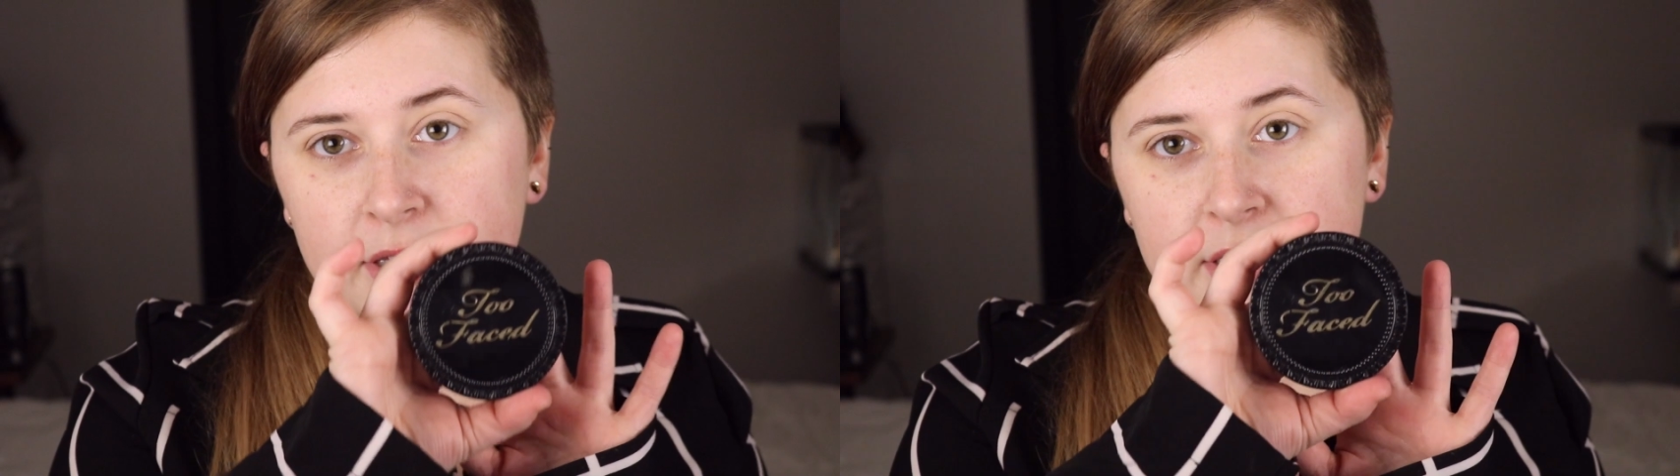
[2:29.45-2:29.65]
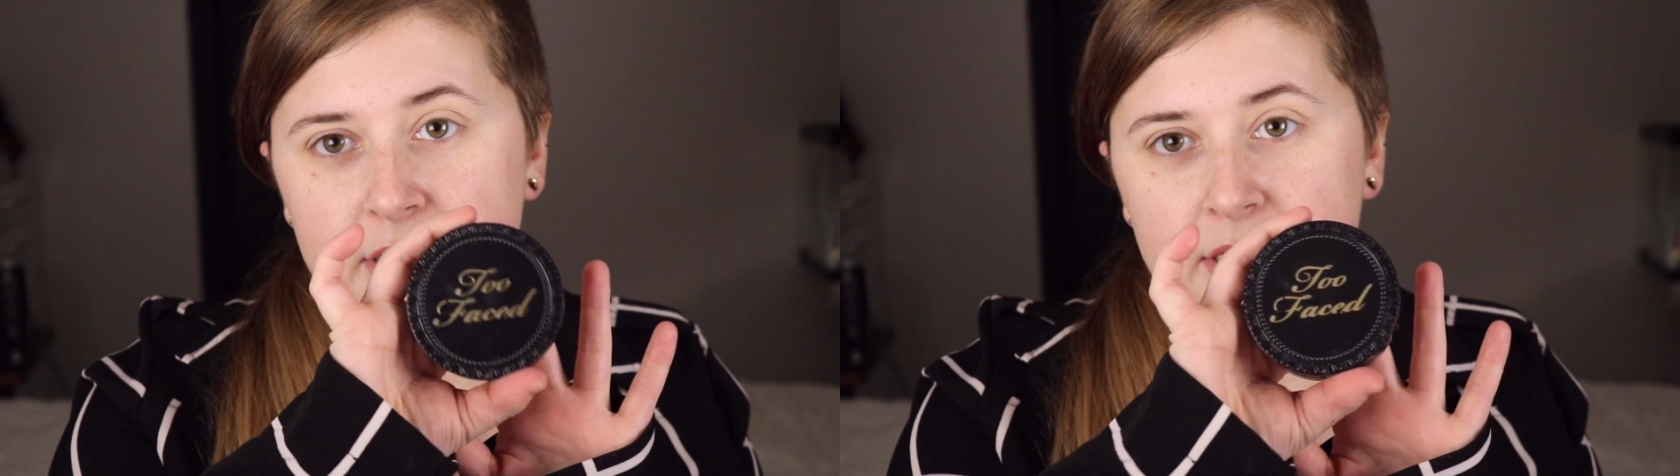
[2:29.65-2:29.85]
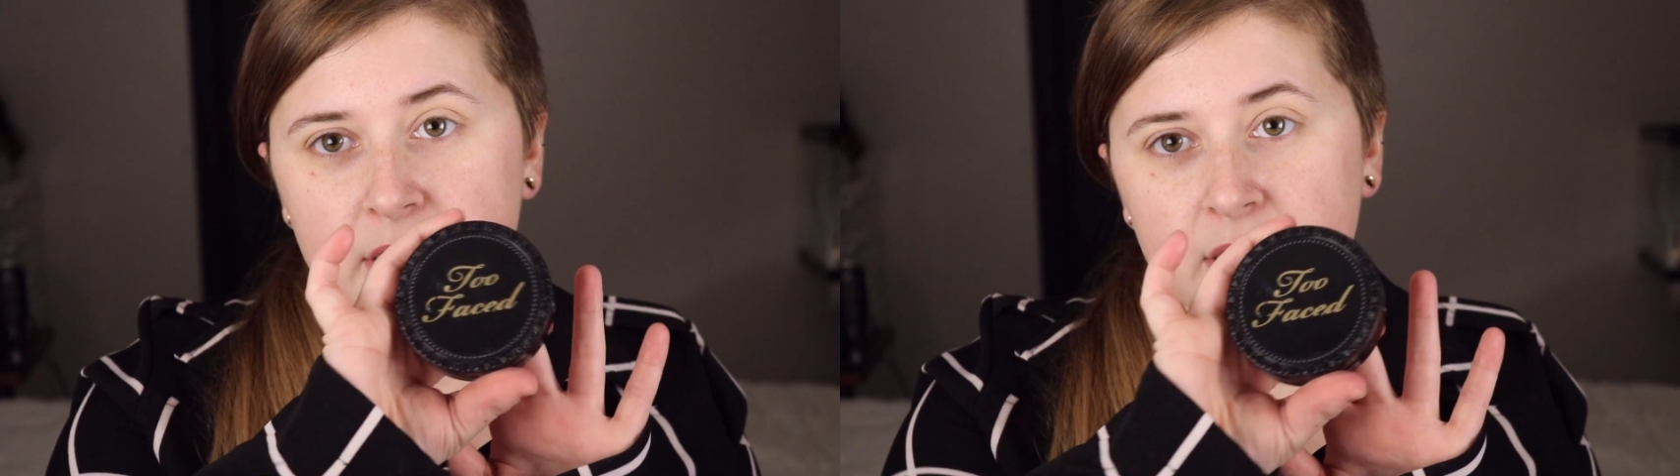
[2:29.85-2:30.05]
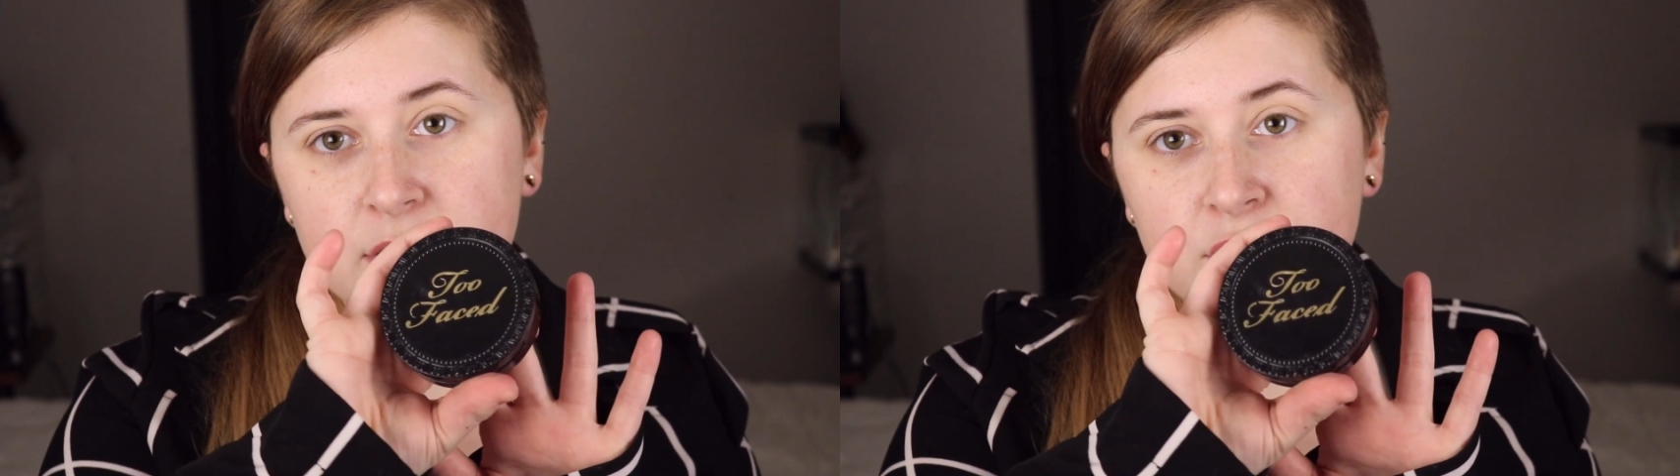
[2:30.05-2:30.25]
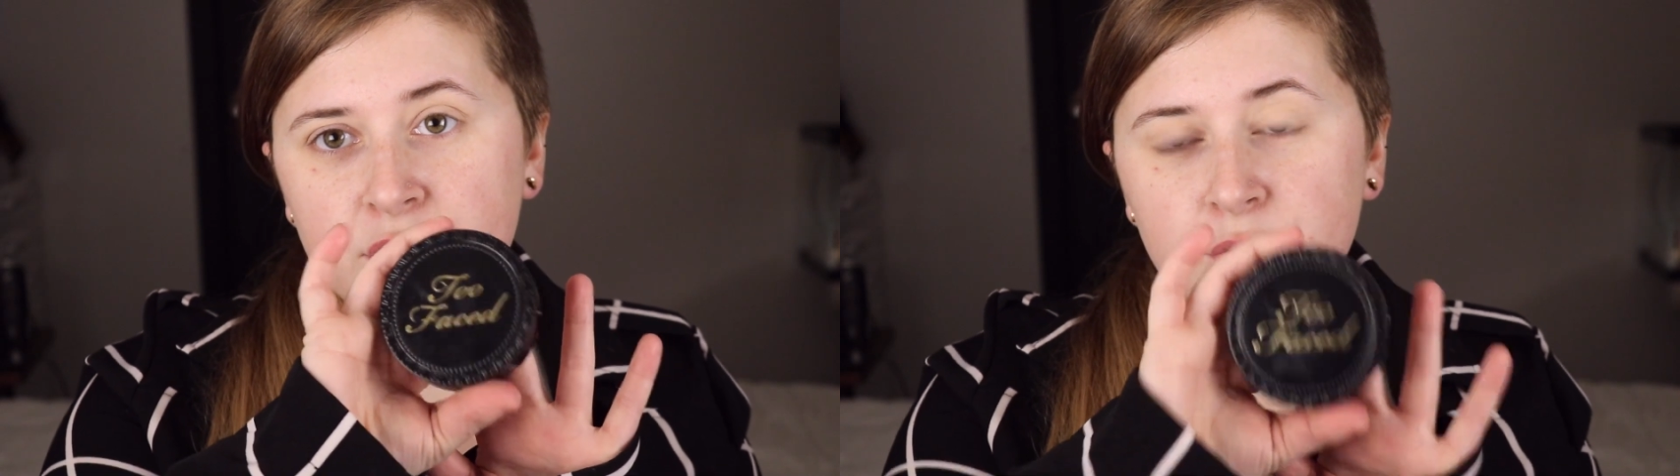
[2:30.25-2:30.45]
This is the
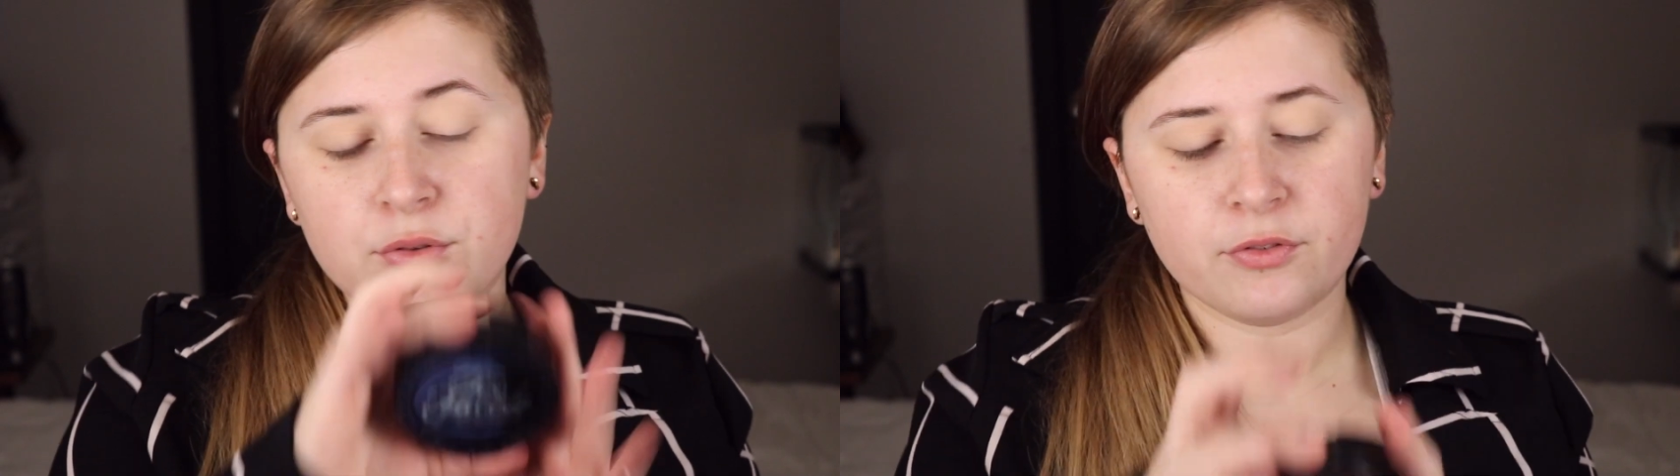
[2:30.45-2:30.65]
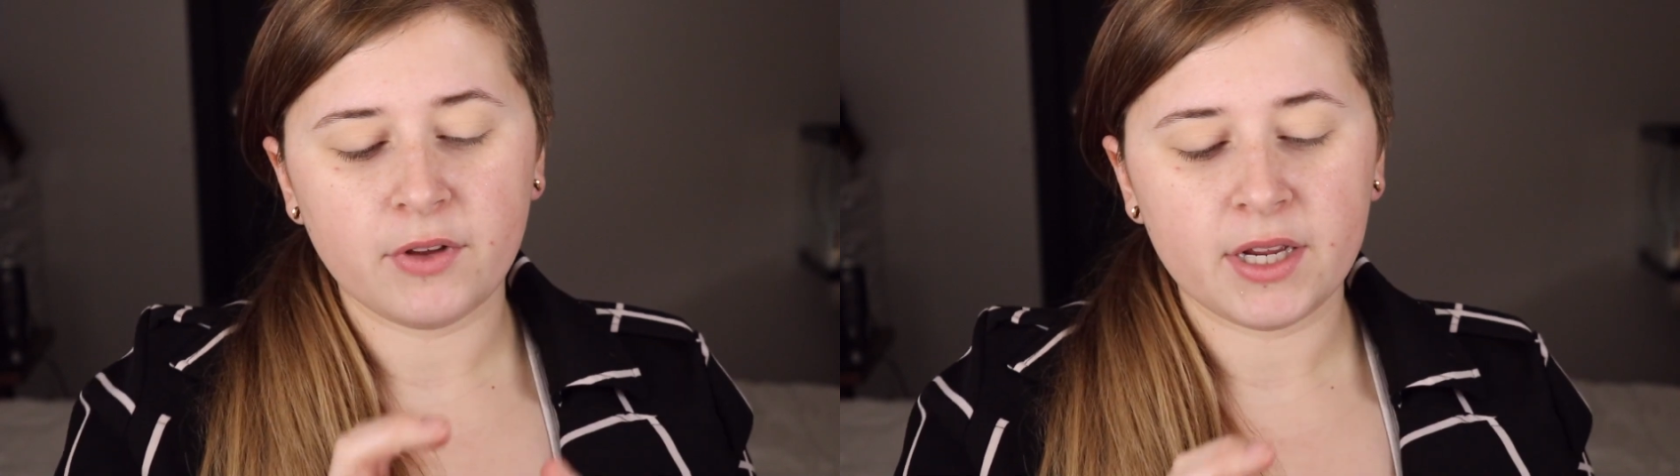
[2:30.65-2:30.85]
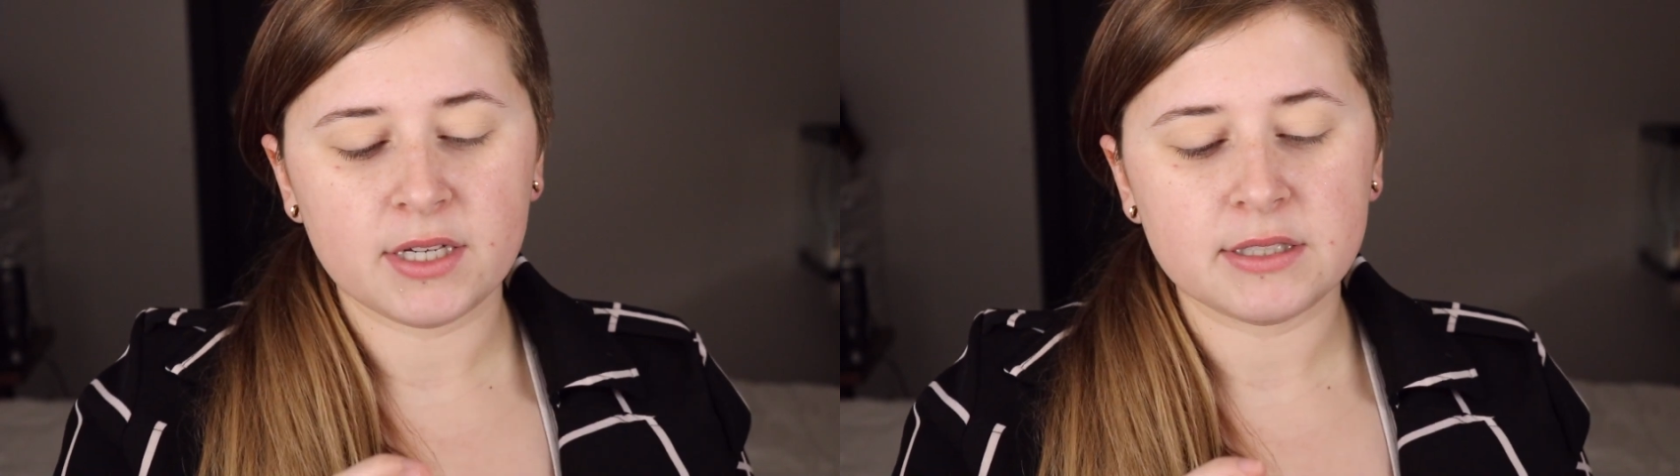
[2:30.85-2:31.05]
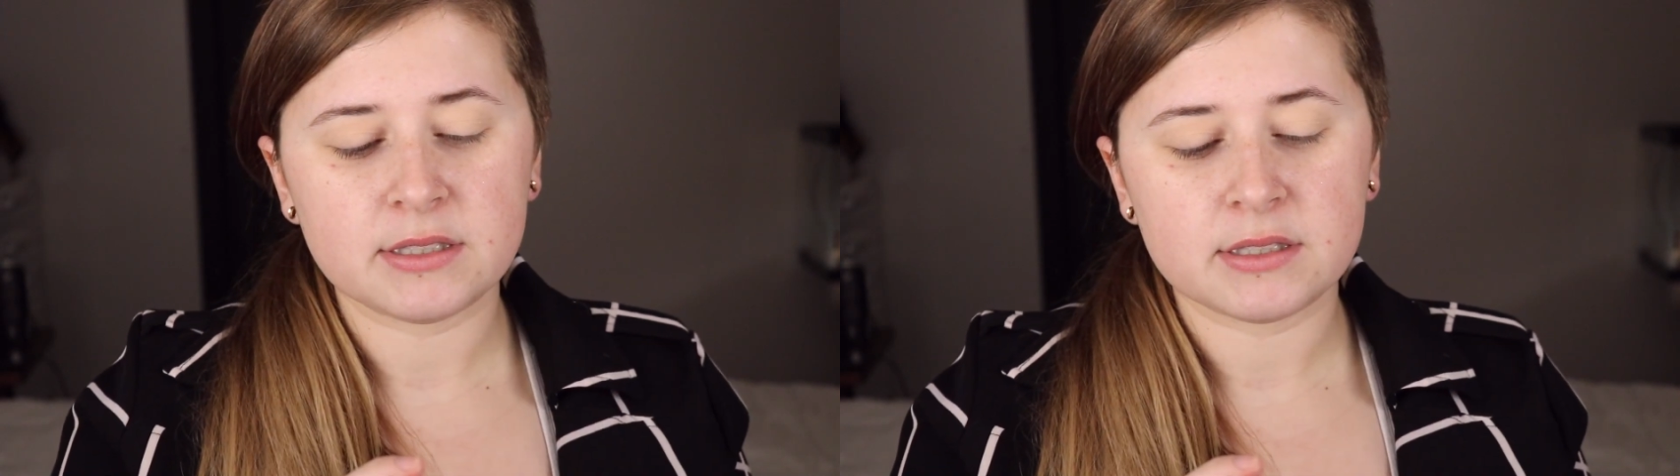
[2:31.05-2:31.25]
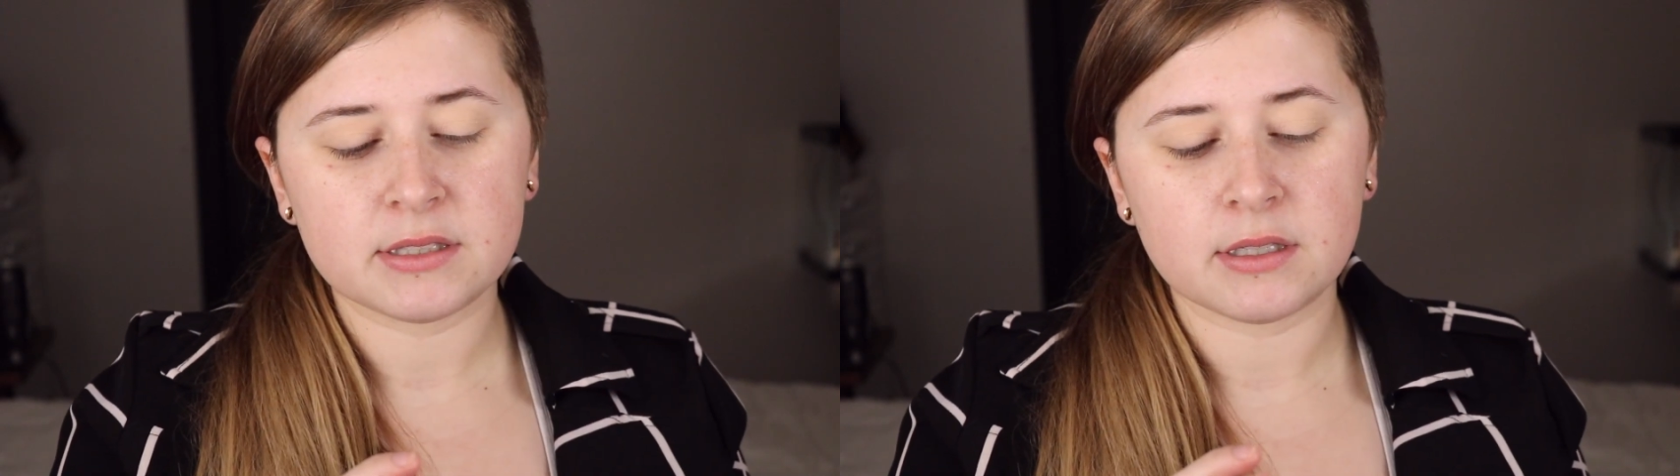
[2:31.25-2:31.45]
Too
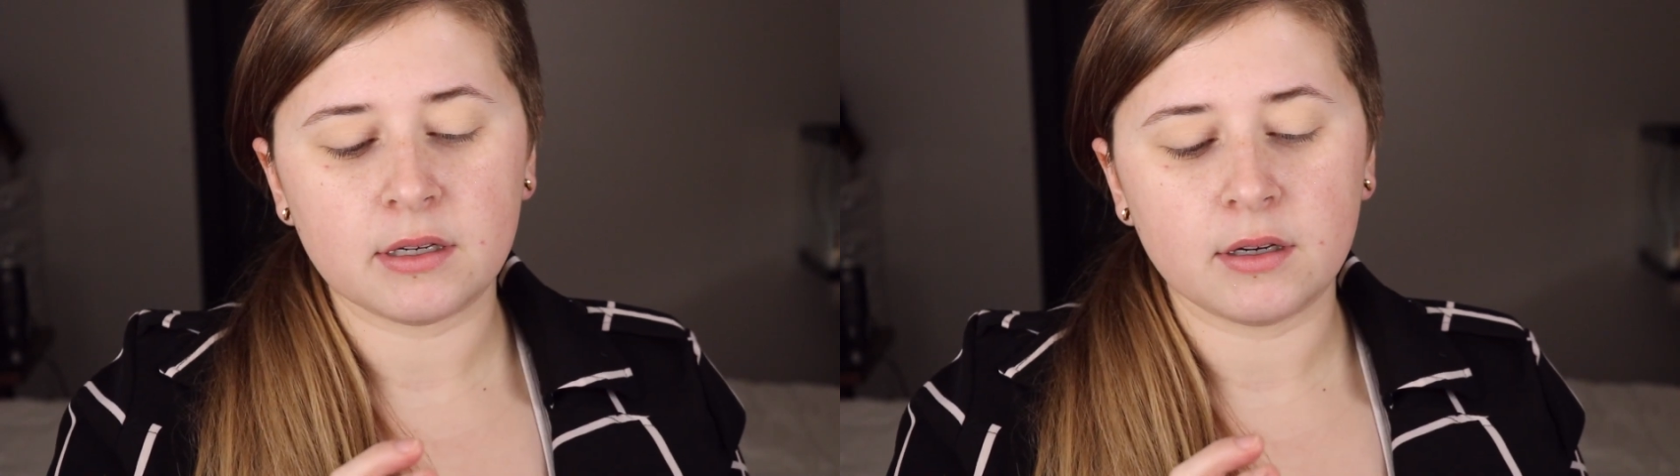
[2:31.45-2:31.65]
Faced